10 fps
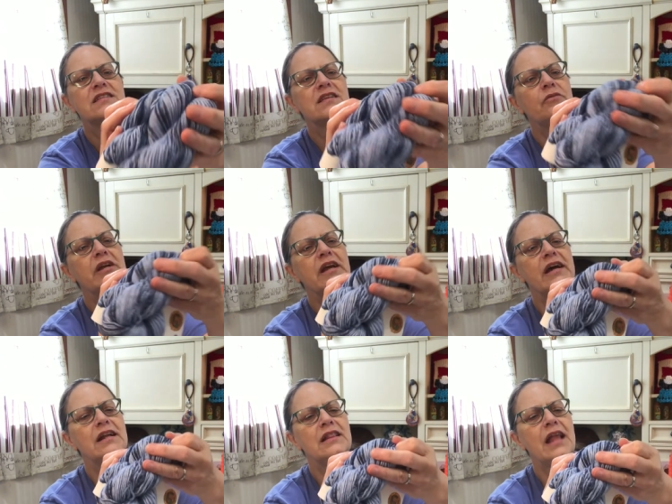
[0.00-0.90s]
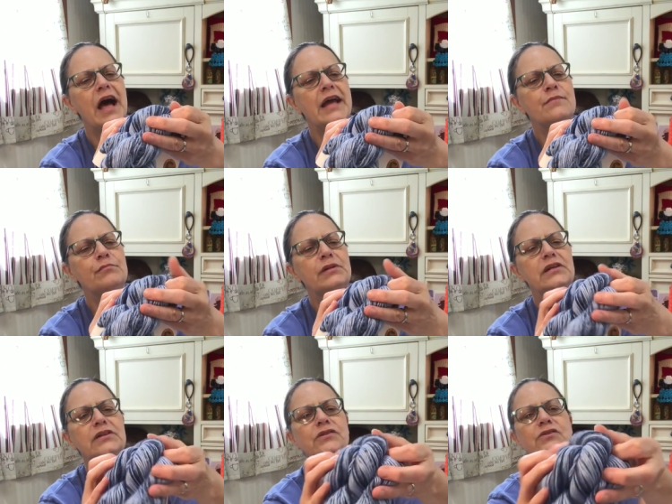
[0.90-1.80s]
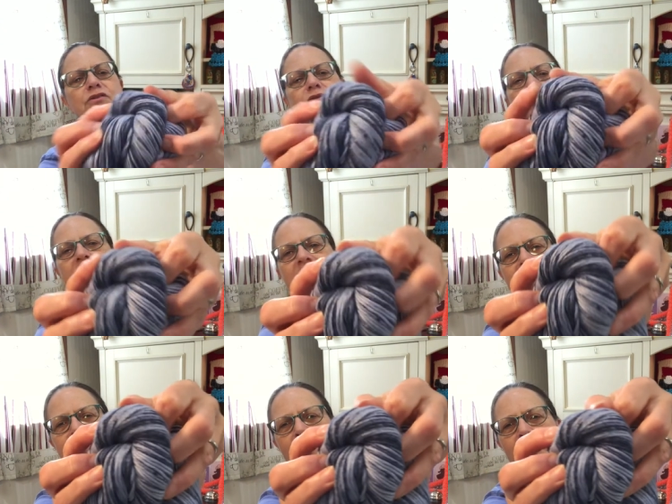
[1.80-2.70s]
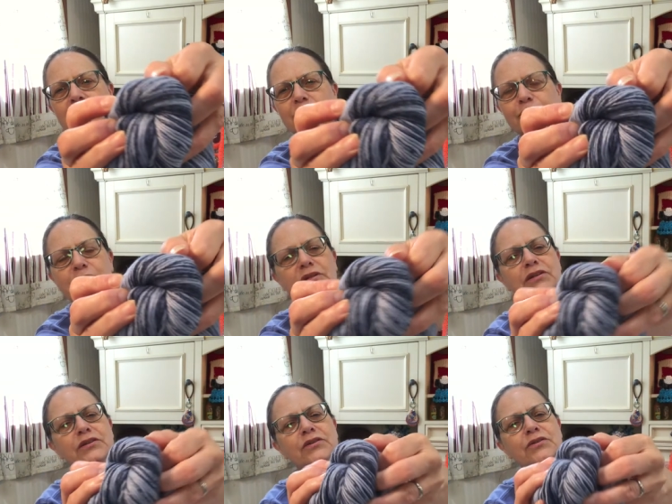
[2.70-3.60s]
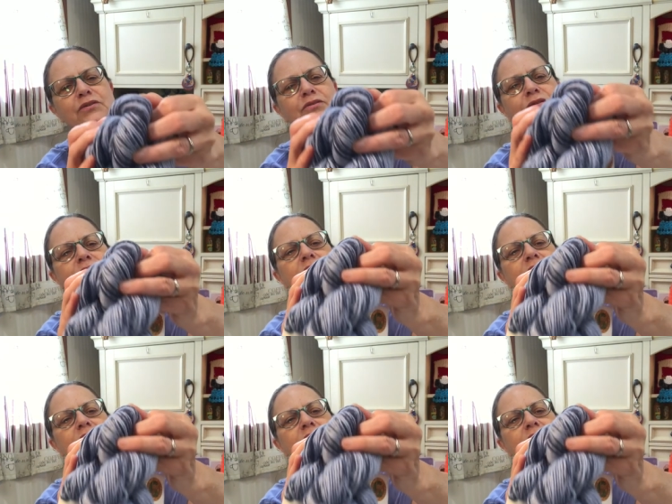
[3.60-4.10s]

So we got a light blue and a dark blue